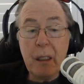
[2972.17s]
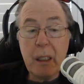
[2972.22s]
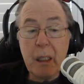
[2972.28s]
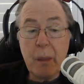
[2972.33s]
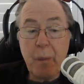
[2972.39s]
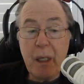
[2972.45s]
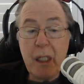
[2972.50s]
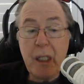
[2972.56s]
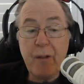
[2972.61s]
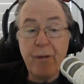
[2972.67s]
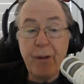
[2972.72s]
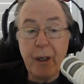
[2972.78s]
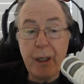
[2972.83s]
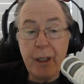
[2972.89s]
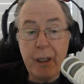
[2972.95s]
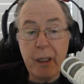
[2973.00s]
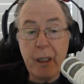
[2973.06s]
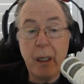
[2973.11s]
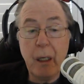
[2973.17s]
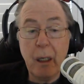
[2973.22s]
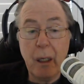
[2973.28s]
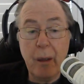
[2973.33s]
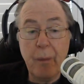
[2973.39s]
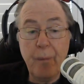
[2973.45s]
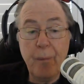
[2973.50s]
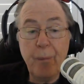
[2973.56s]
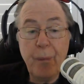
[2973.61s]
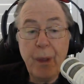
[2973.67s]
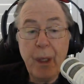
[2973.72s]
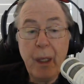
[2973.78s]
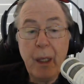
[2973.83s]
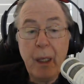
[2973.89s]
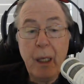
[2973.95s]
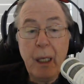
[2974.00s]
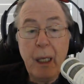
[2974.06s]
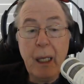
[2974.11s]
specified time,
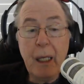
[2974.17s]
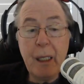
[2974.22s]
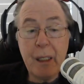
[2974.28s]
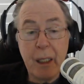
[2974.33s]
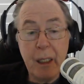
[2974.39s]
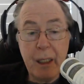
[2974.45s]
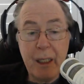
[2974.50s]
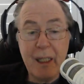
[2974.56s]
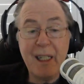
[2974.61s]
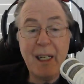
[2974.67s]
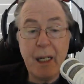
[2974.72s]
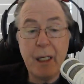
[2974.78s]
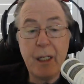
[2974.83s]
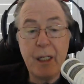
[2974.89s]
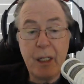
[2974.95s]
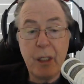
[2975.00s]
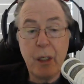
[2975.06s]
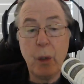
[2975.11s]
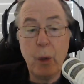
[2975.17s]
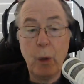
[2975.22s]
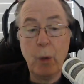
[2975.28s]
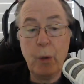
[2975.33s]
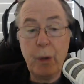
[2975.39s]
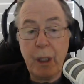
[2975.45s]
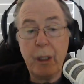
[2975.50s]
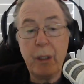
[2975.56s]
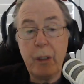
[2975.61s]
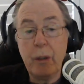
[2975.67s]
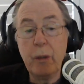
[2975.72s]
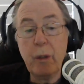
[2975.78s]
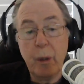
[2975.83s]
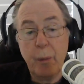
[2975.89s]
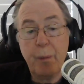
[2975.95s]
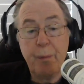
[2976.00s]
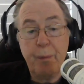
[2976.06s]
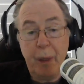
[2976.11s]
it's considered sold to
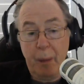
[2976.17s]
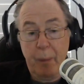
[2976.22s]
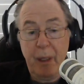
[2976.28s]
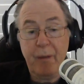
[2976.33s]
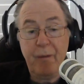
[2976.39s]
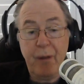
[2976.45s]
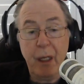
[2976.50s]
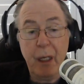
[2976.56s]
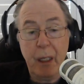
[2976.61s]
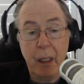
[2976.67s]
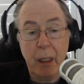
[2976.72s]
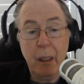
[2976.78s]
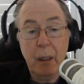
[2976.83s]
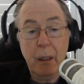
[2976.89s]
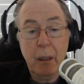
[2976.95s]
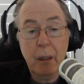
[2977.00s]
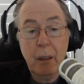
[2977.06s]
the public vendor.